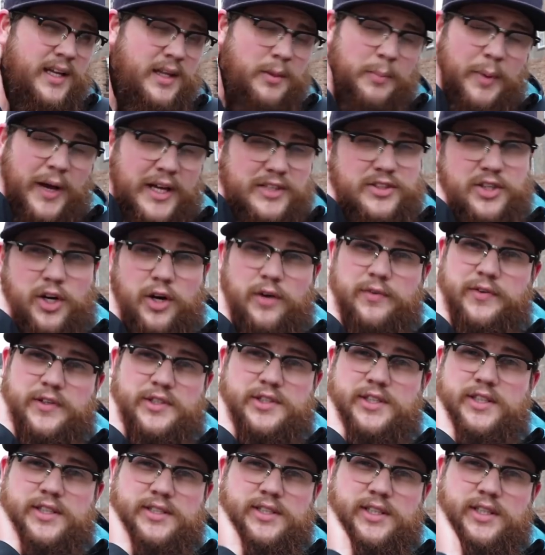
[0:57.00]
The past half a
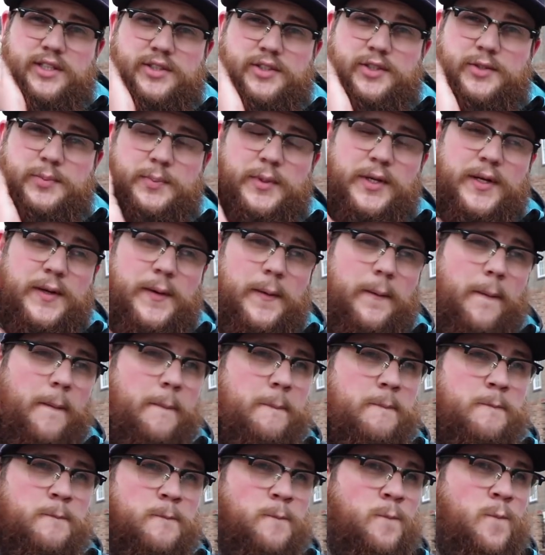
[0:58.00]
season, it's just been,
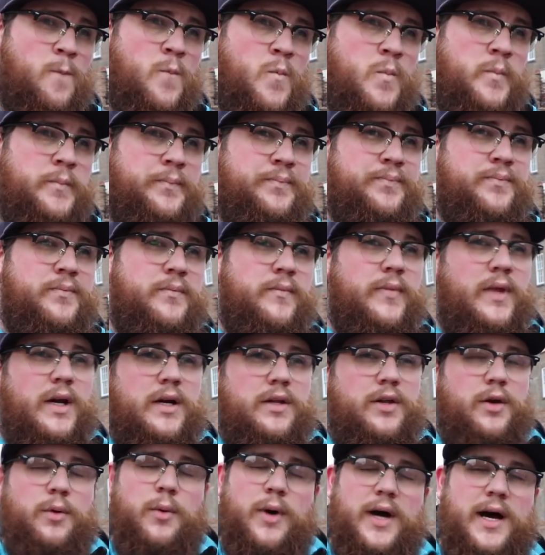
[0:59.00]
I
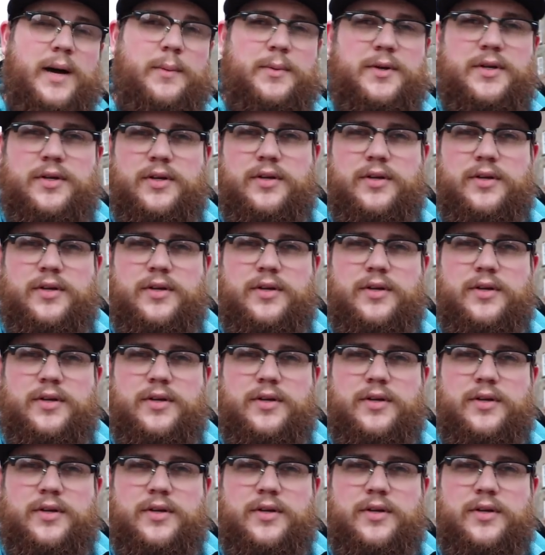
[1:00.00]
don't know what happened.